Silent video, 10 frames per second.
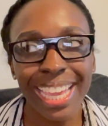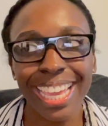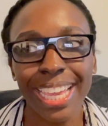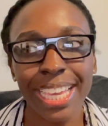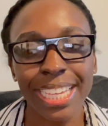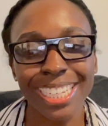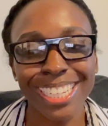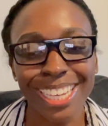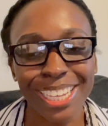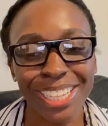and
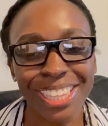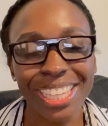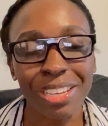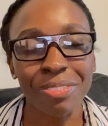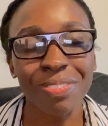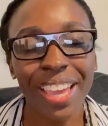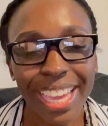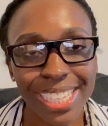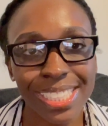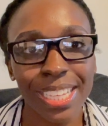the
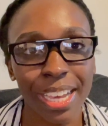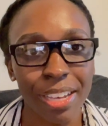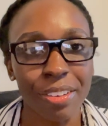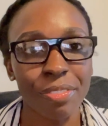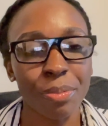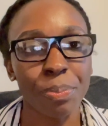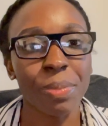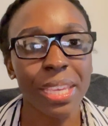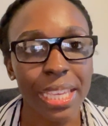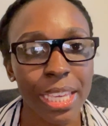effects of
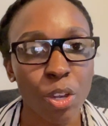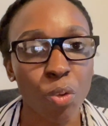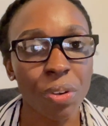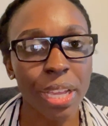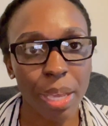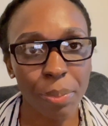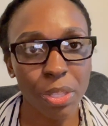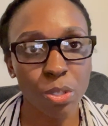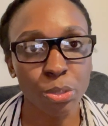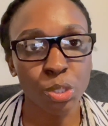me overcoming
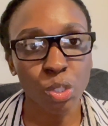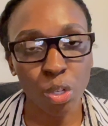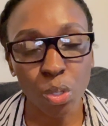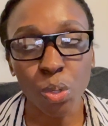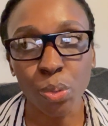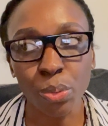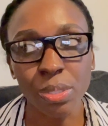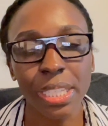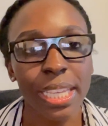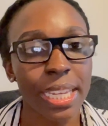those
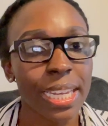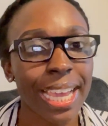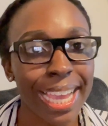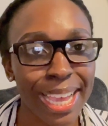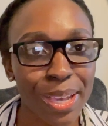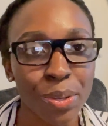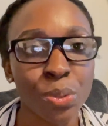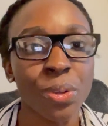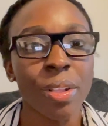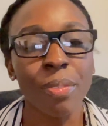strongholds and
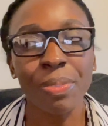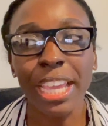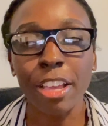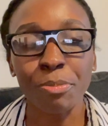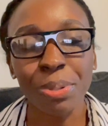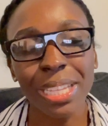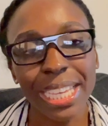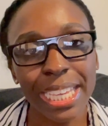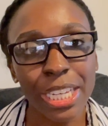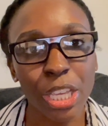how they have
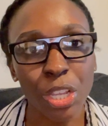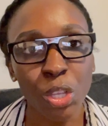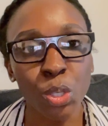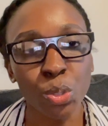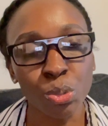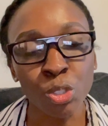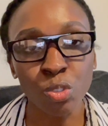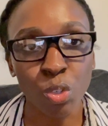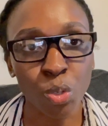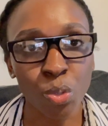played a huge
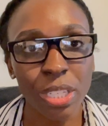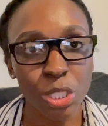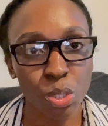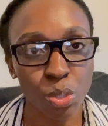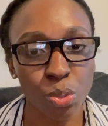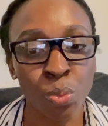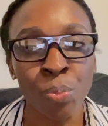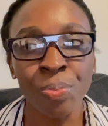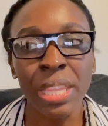role into